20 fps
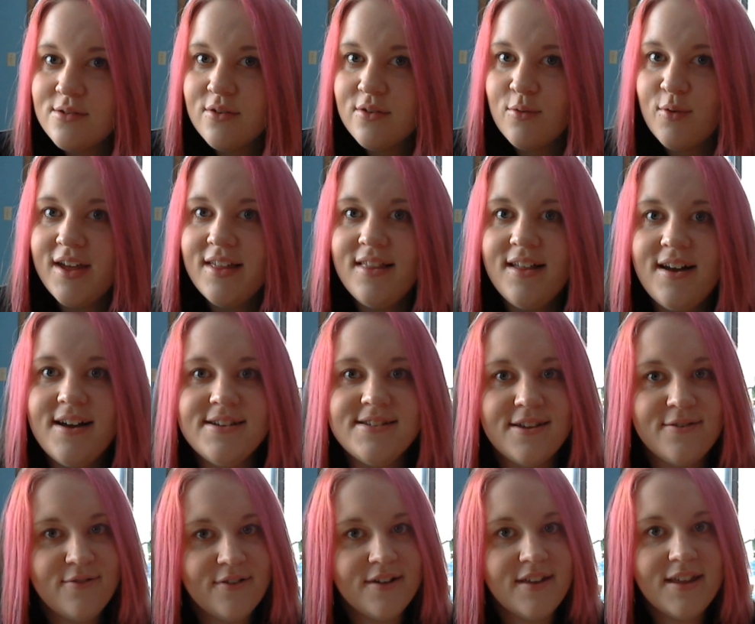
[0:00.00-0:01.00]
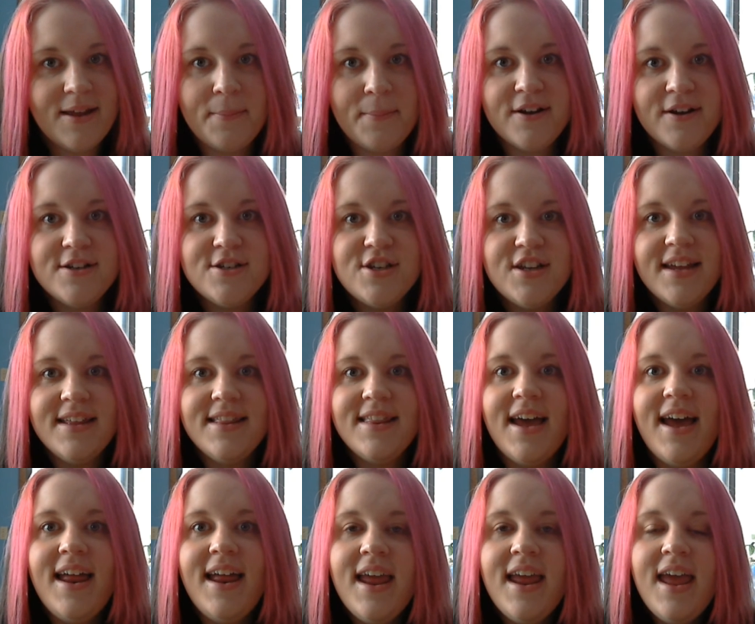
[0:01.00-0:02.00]
with weight loss, I'd really appreciate
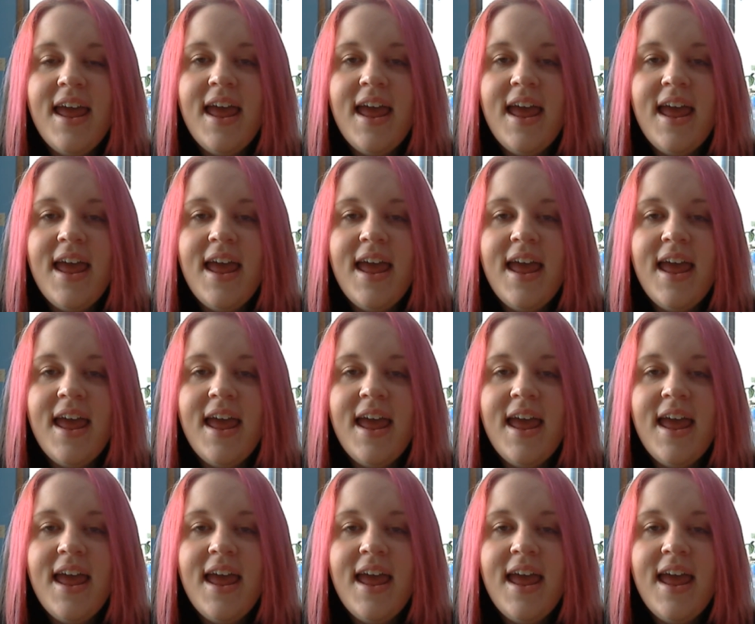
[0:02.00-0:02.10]
that,